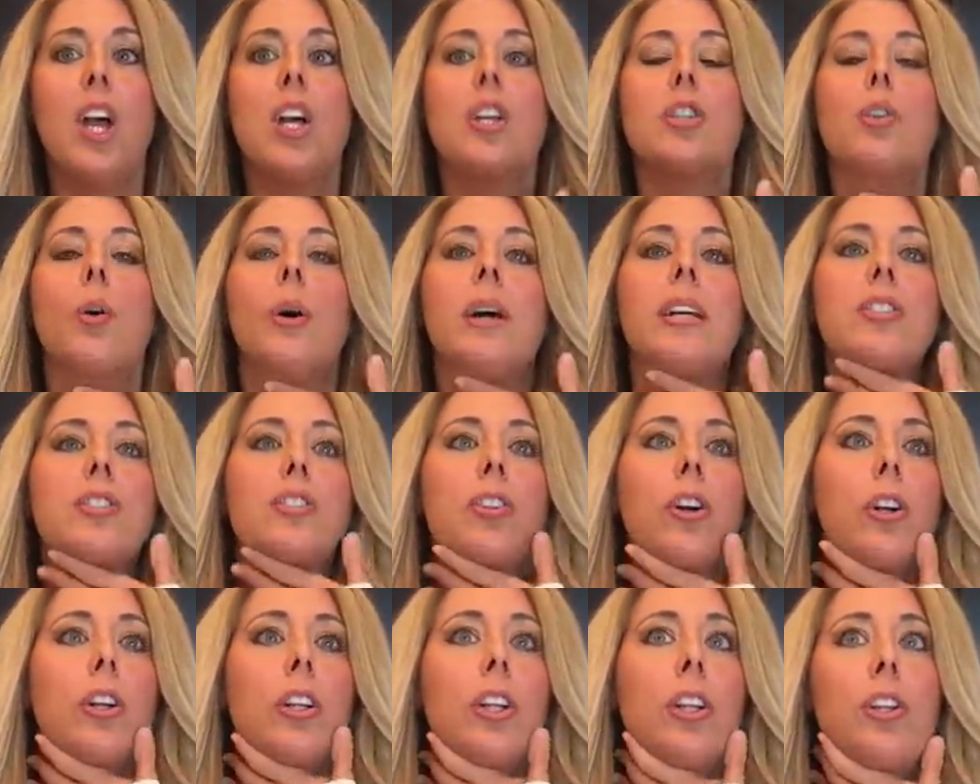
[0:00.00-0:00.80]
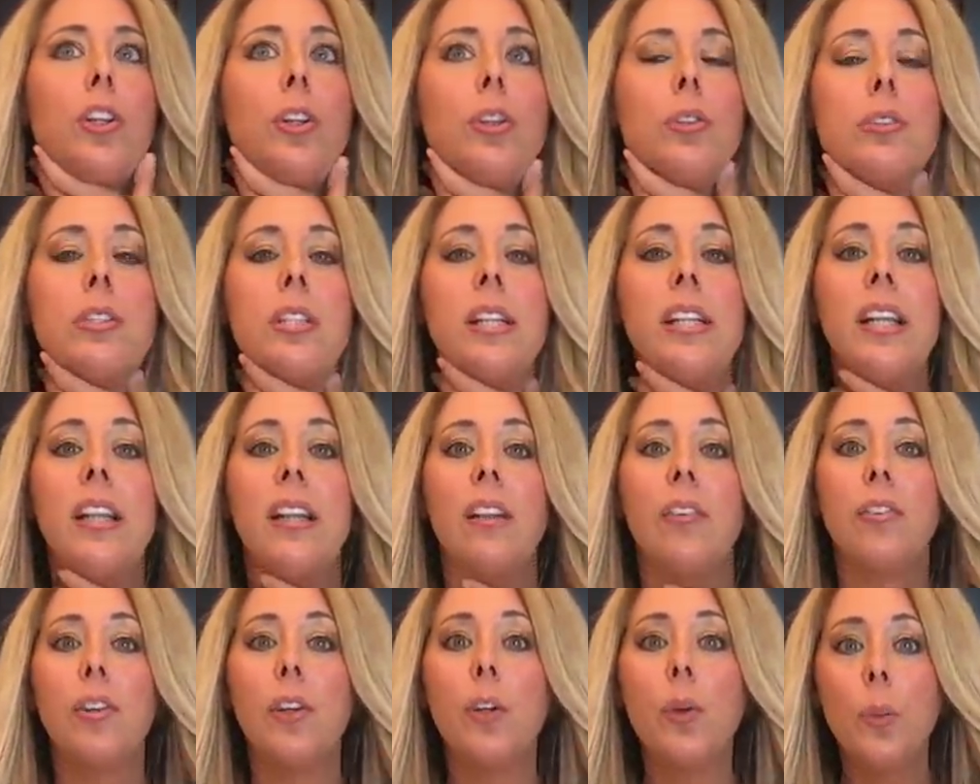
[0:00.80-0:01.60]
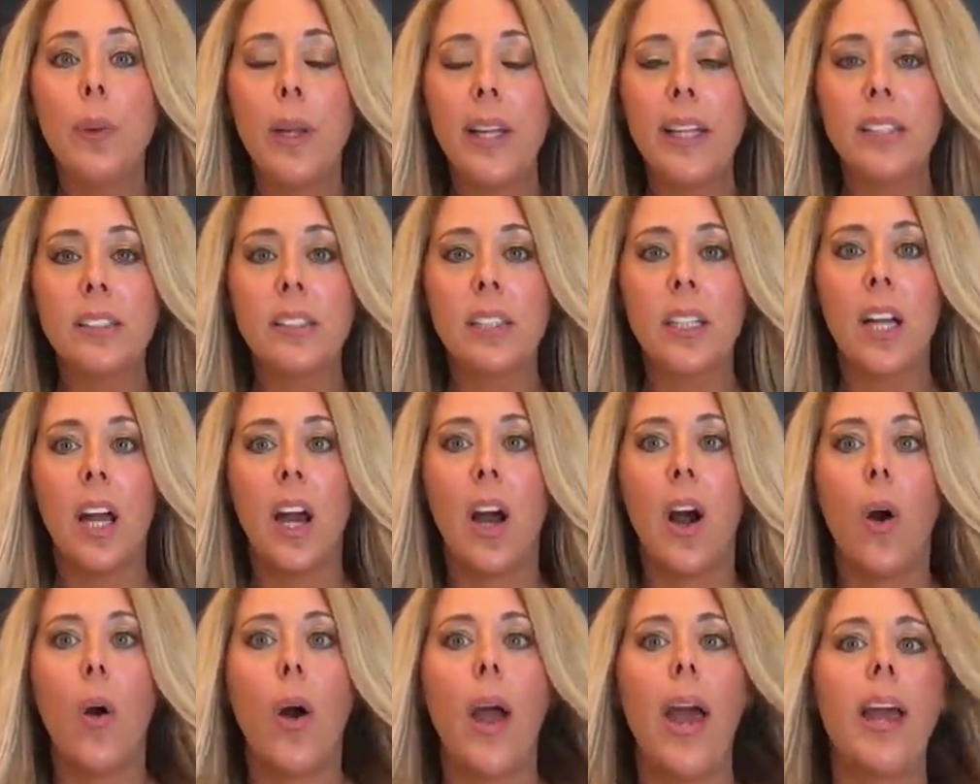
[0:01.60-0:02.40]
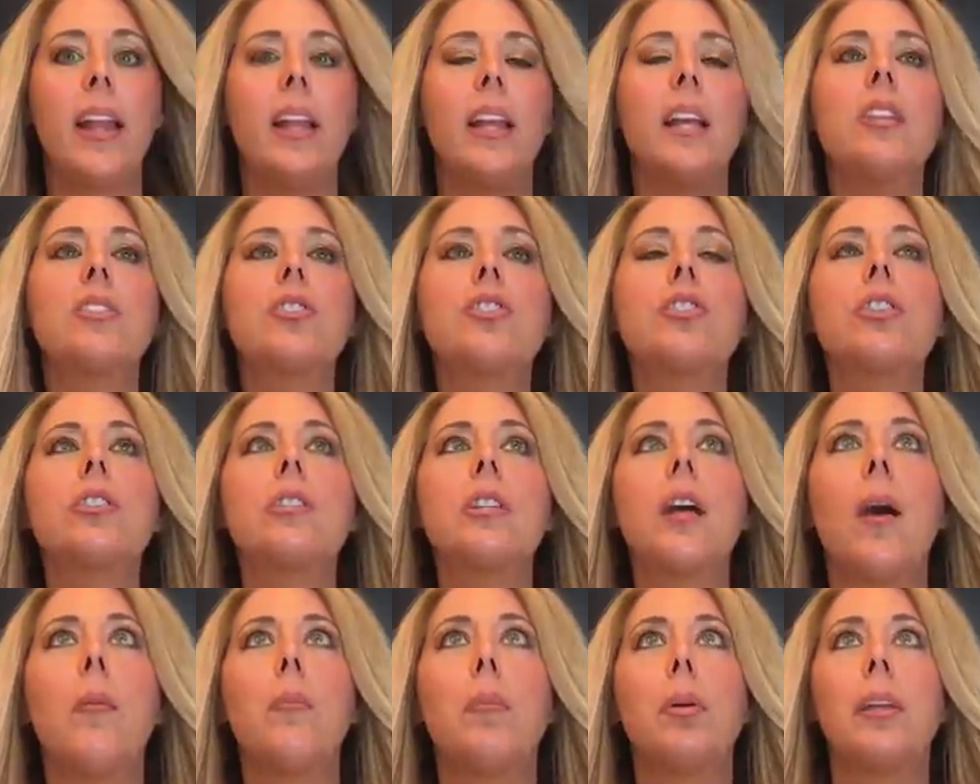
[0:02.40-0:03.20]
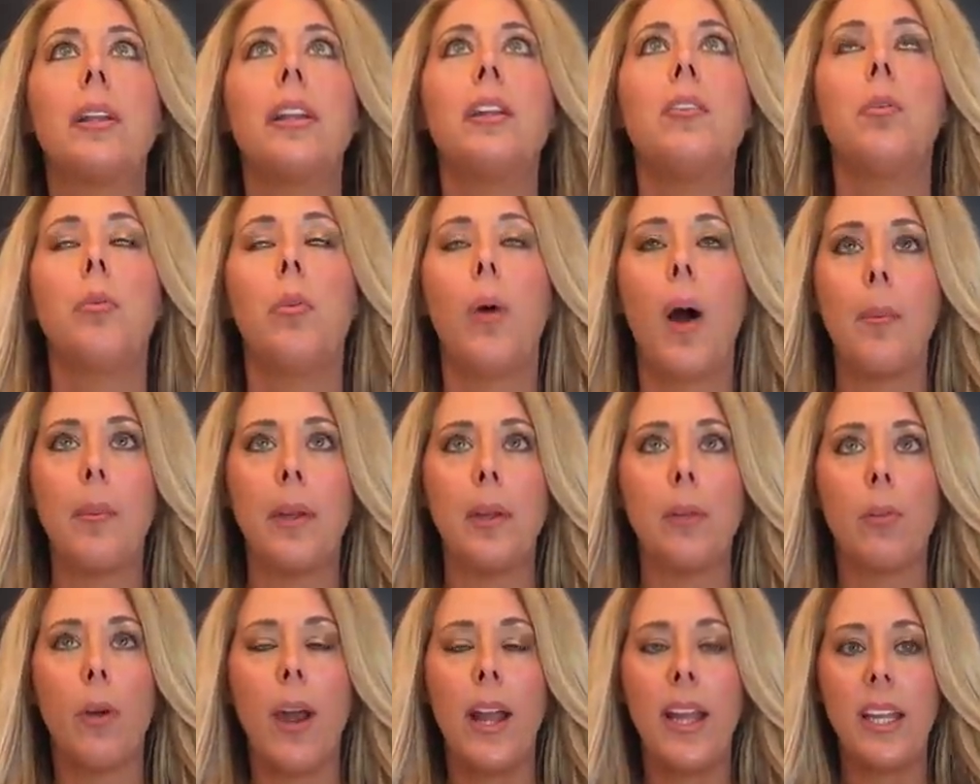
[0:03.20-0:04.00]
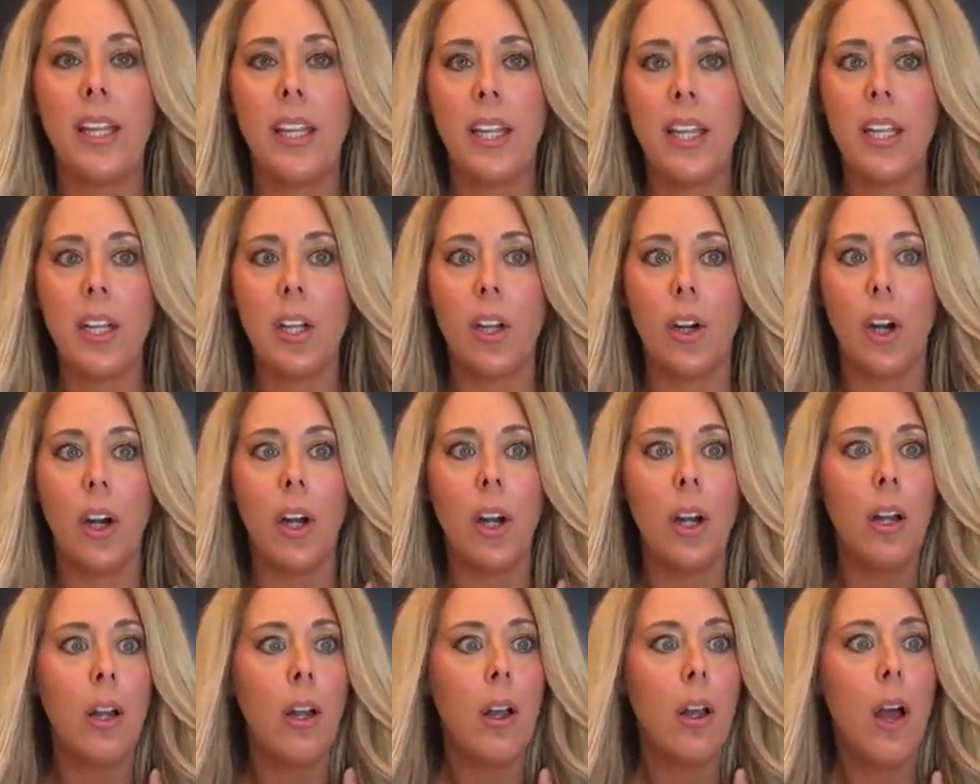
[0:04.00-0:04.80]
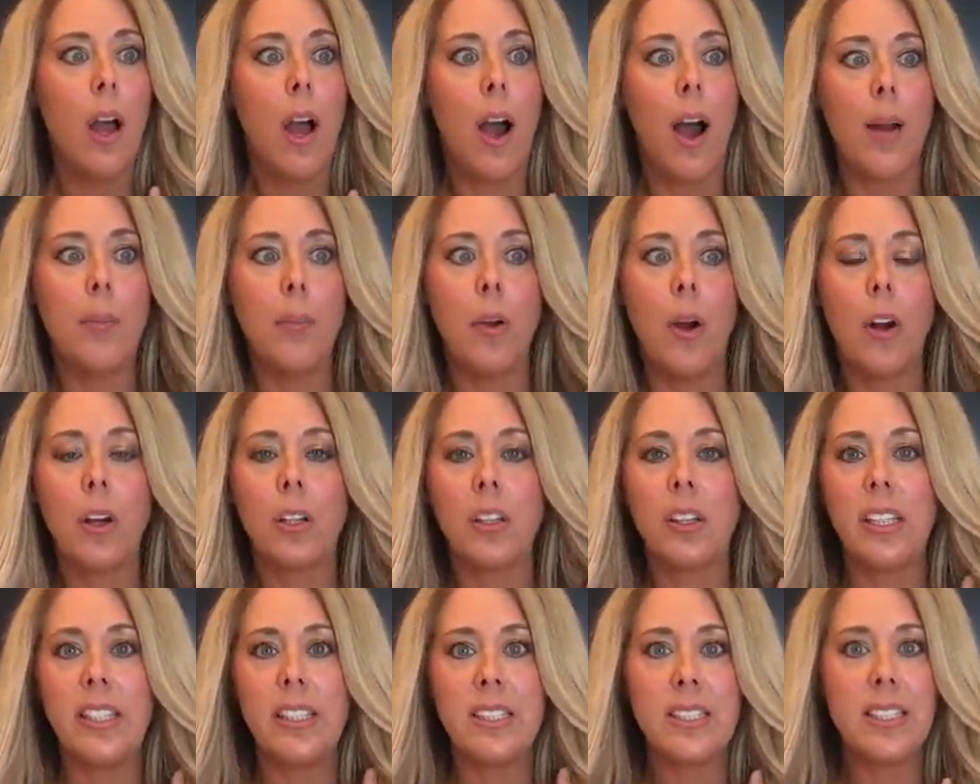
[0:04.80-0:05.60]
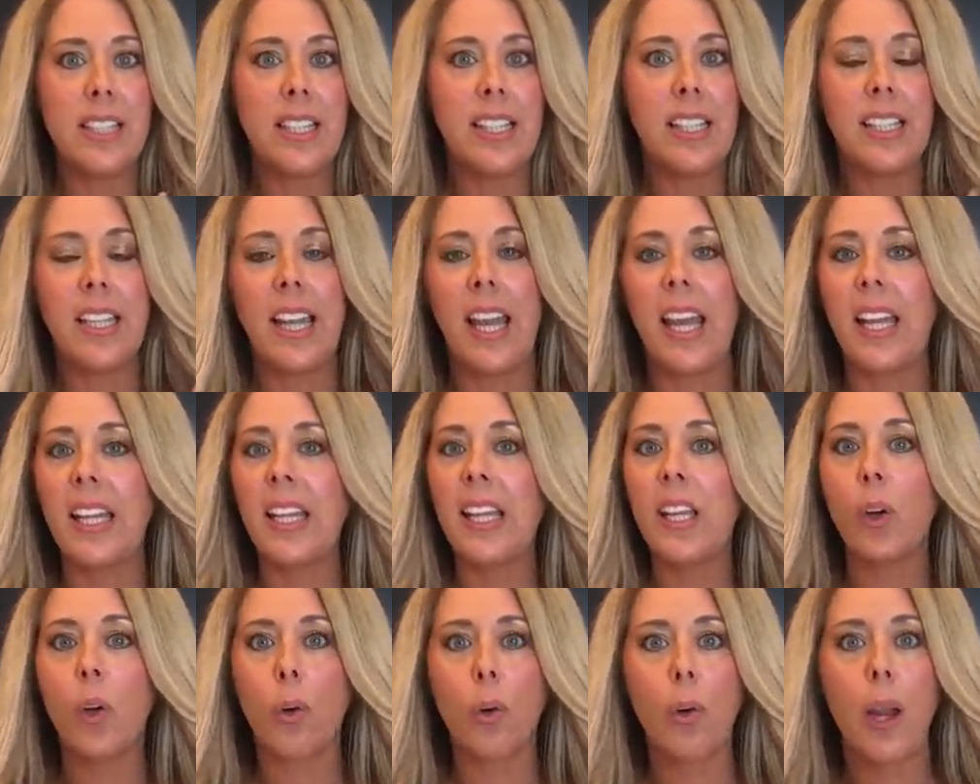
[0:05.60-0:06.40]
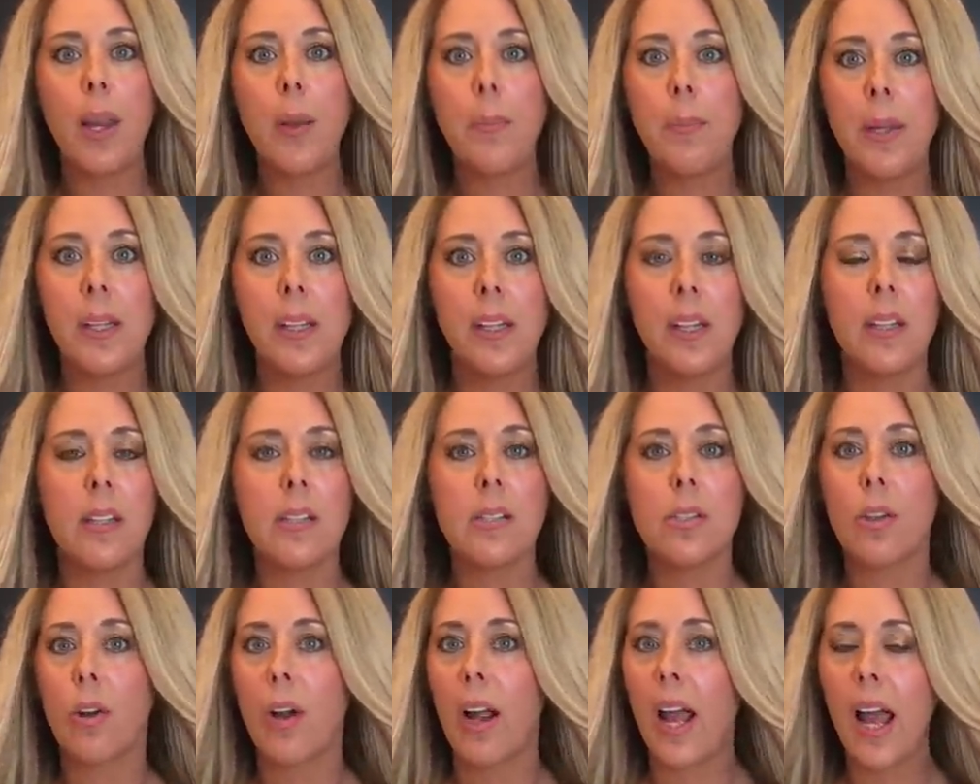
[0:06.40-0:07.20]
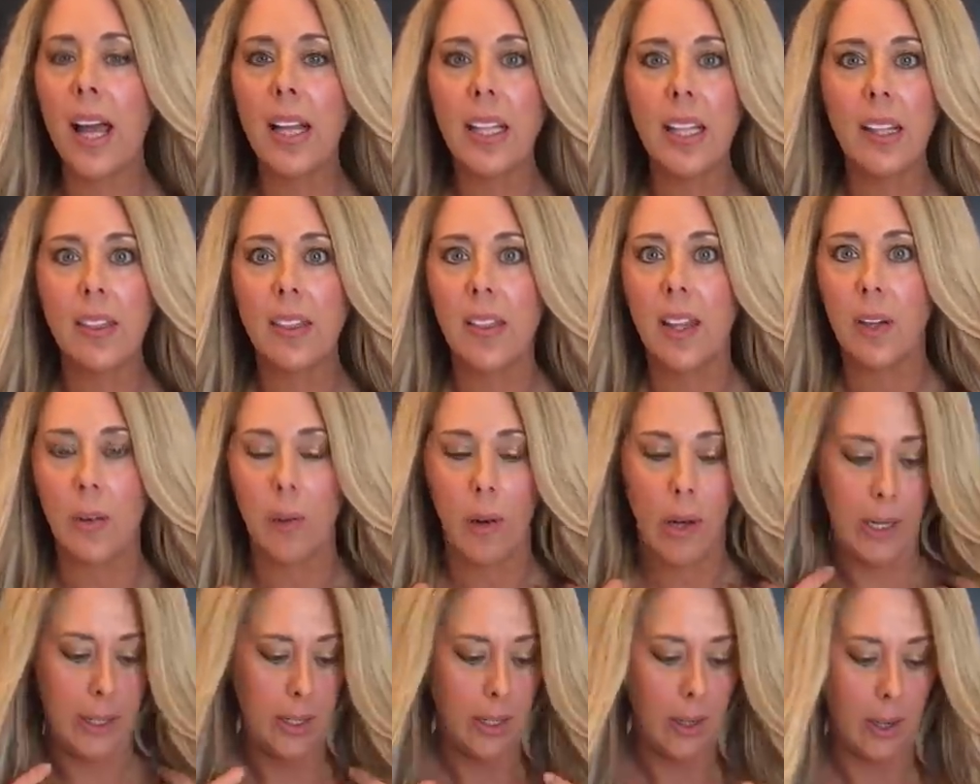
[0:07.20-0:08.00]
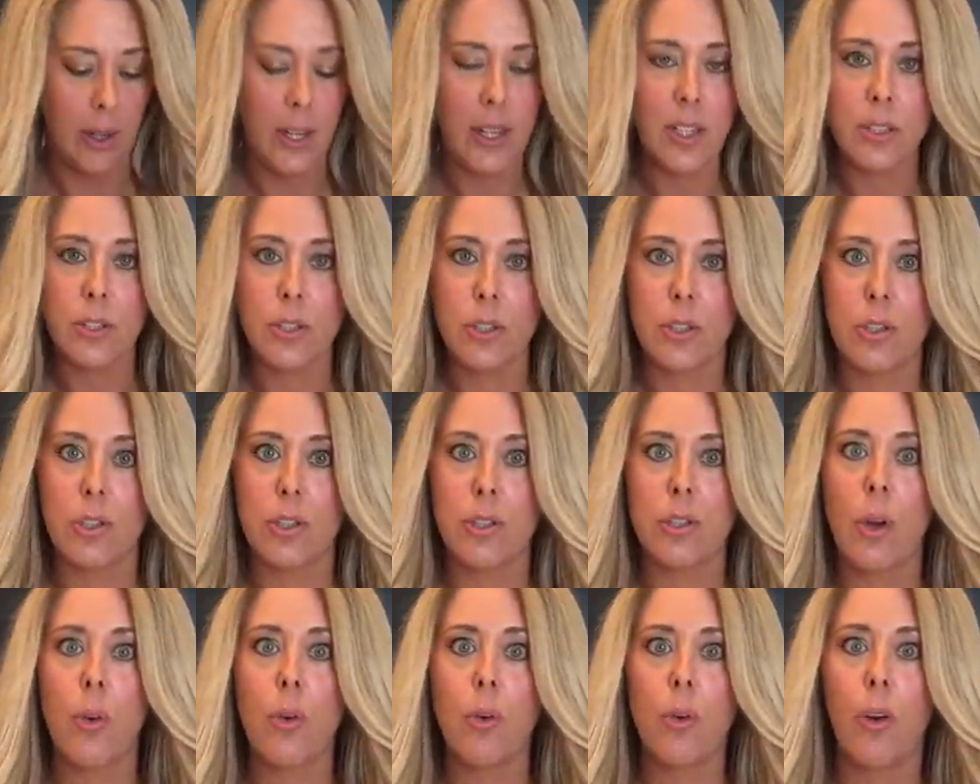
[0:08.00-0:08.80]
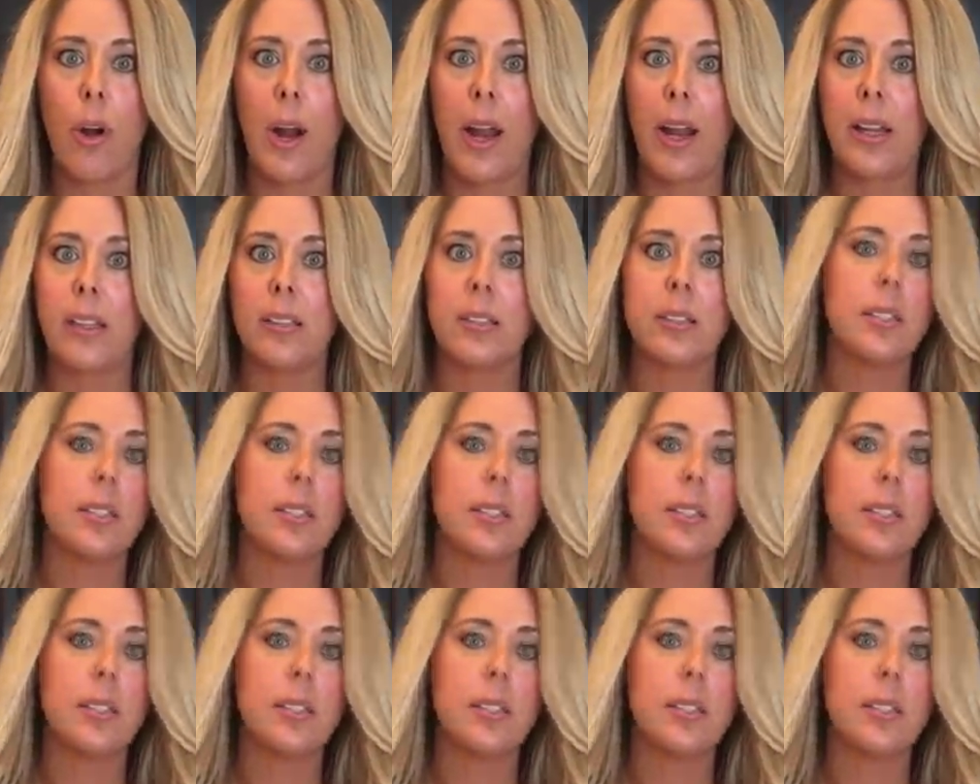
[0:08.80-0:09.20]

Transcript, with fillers: So I started using it a few weeks ago and it's just unbelievable. I mean, right here, I'm hardly seeing any crepiness or anything right here. It is just so great.